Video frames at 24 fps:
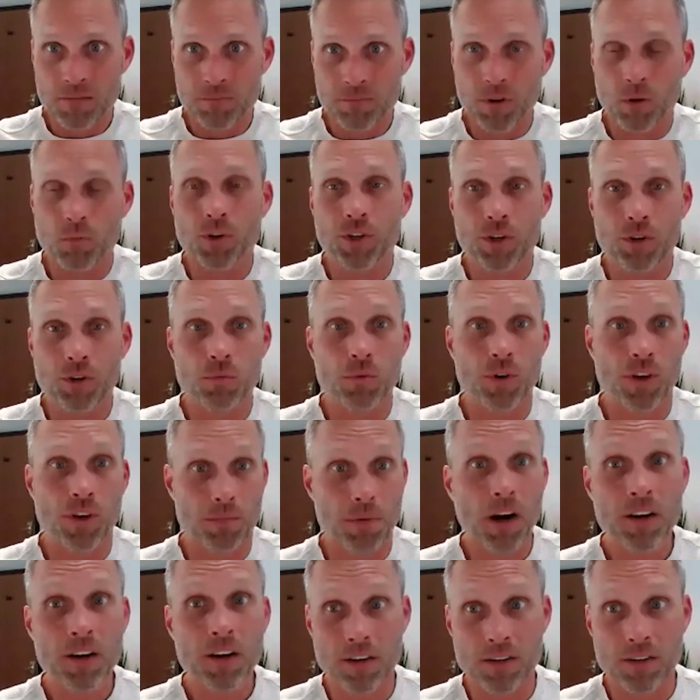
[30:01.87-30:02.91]
But when you're with
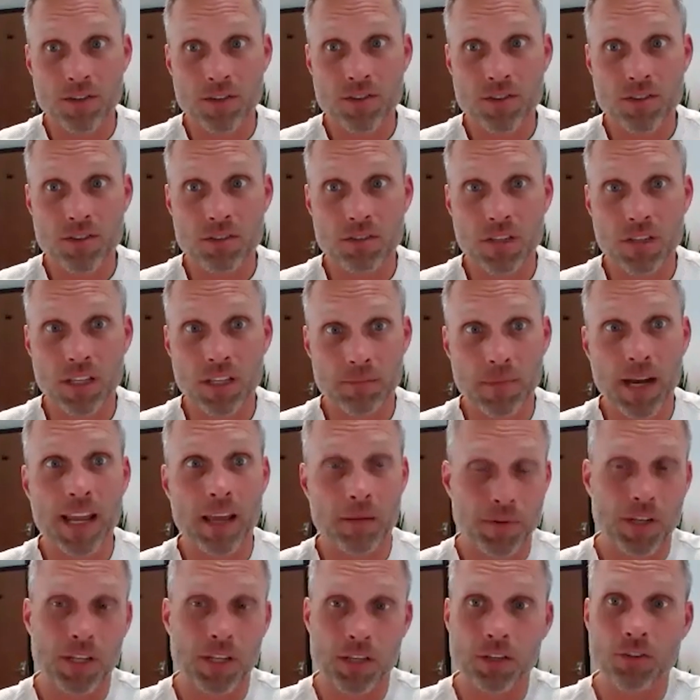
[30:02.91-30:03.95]
partners, in my
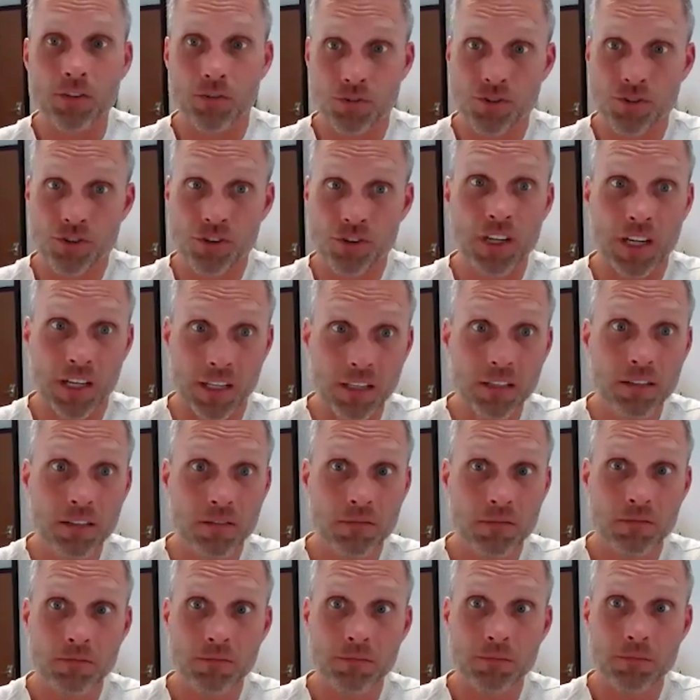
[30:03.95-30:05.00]
opinion, you should
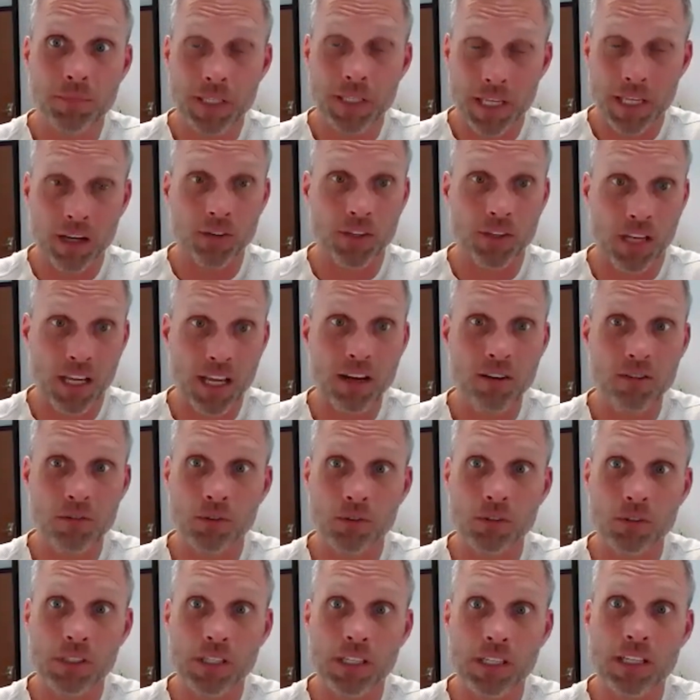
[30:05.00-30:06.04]
be held
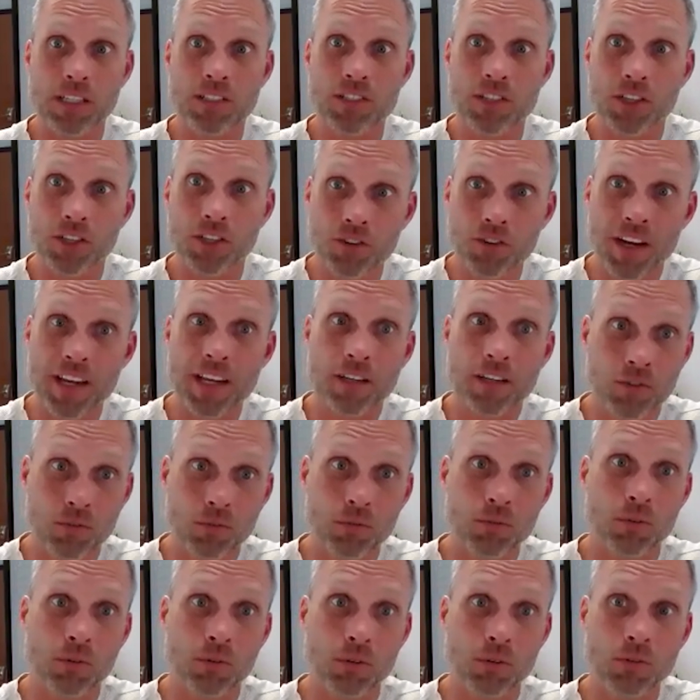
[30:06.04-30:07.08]
accountable. And it's a great
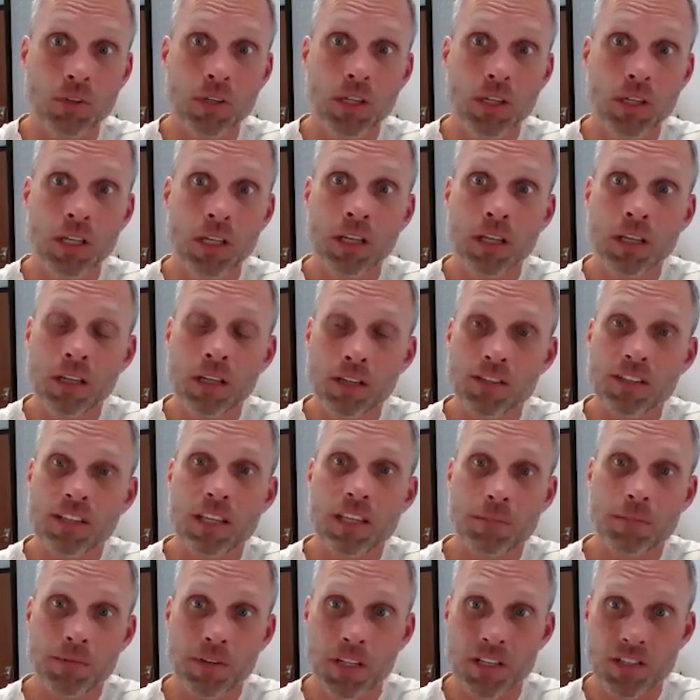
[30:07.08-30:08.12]
tool to
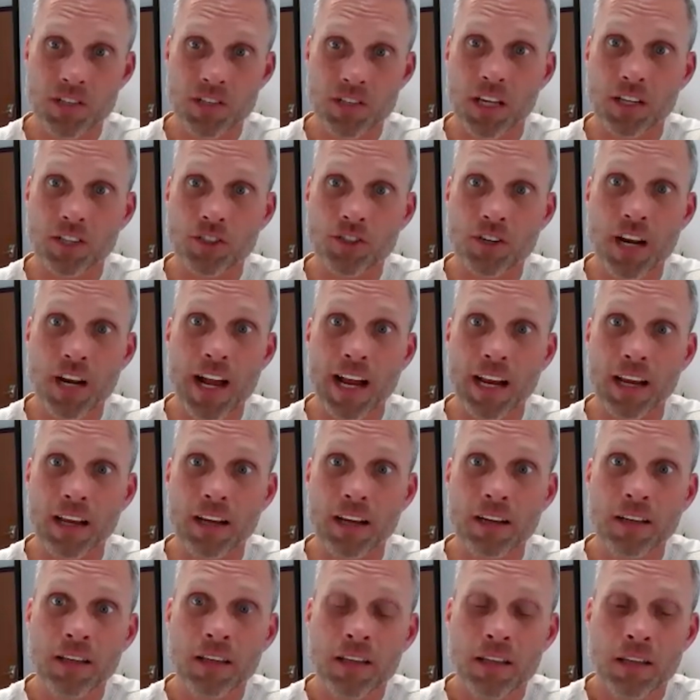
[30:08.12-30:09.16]
keeping us on
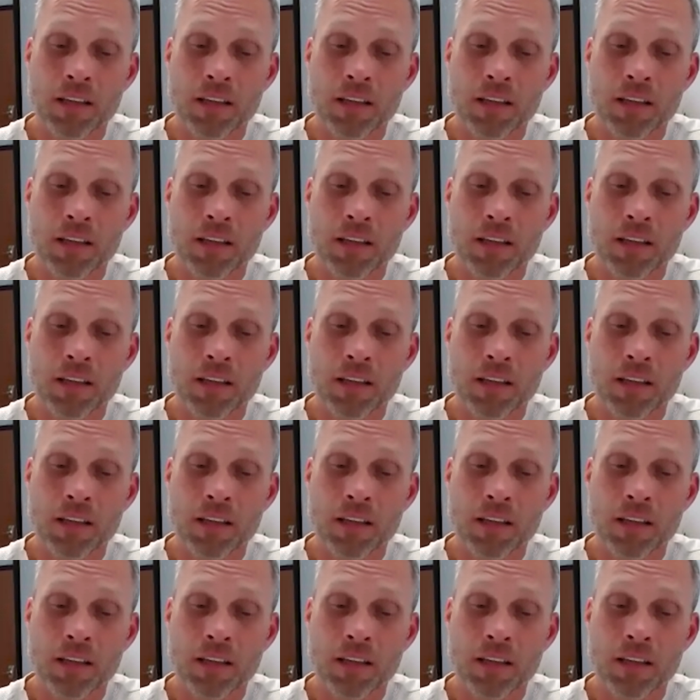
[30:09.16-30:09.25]
track.